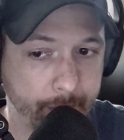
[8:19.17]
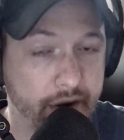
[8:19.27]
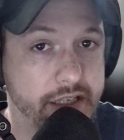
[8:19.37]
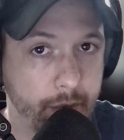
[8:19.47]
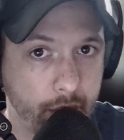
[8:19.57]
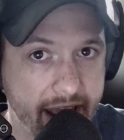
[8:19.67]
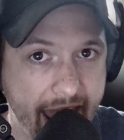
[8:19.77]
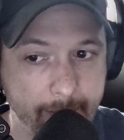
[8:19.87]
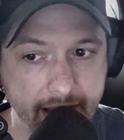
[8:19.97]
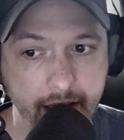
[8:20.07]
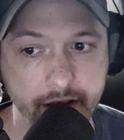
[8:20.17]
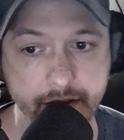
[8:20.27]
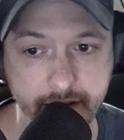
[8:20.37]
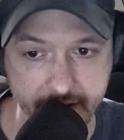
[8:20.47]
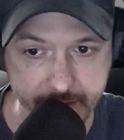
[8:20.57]
the principal would hand me a,
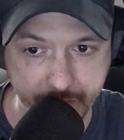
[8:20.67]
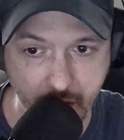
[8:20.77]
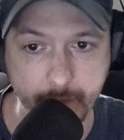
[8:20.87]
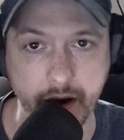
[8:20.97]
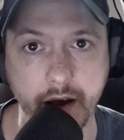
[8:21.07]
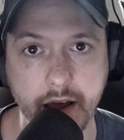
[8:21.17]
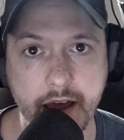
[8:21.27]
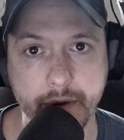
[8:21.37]
d- a diploma,